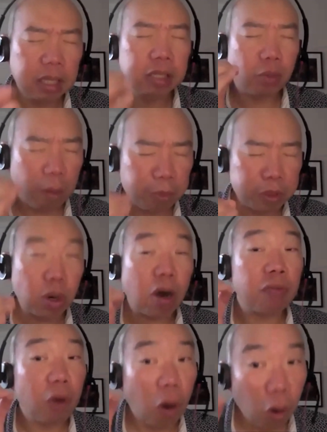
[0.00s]
the repertoire
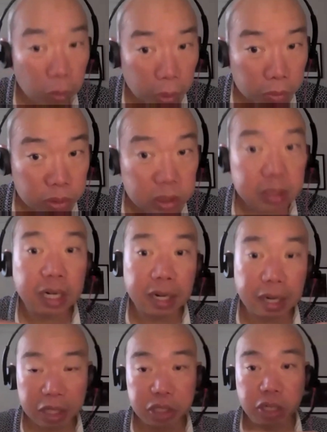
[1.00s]
of hormones that
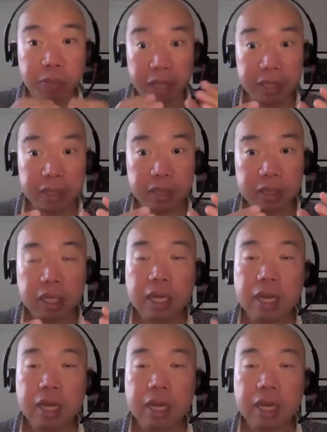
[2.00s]
it actually releases.